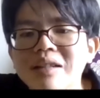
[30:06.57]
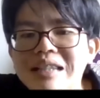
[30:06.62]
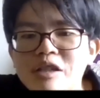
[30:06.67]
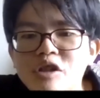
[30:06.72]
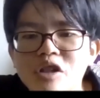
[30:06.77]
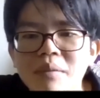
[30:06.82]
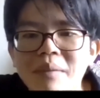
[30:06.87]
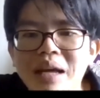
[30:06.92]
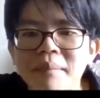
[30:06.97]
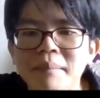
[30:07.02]

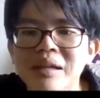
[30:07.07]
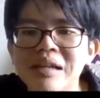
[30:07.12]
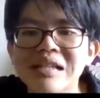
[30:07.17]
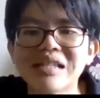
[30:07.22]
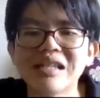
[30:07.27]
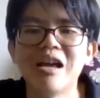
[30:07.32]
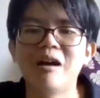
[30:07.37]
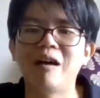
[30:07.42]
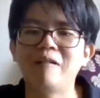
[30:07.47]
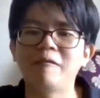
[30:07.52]
and
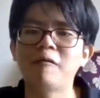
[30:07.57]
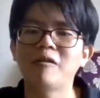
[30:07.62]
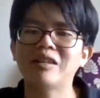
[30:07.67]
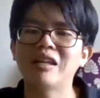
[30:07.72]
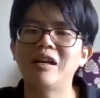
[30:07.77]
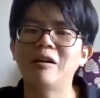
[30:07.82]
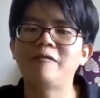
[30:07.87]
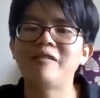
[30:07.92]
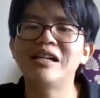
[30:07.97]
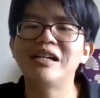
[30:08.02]
let God to
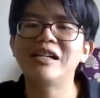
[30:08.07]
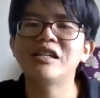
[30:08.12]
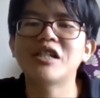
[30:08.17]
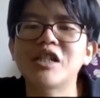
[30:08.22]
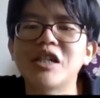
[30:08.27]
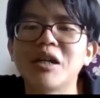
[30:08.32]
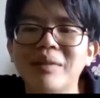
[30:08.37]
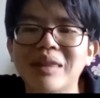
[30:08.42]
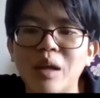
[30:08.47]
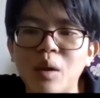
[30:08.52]

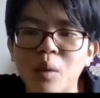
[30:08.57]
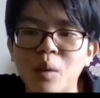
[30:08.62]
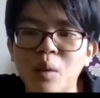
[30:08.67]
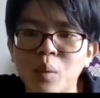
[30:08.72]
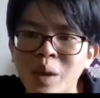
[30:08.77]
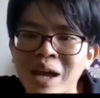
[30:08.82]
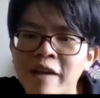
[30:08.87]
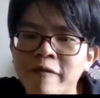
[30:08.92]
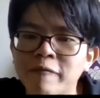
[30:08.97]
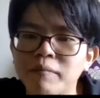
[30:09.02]
work through
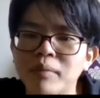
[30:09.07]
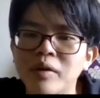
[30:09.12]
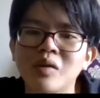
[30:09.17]
me,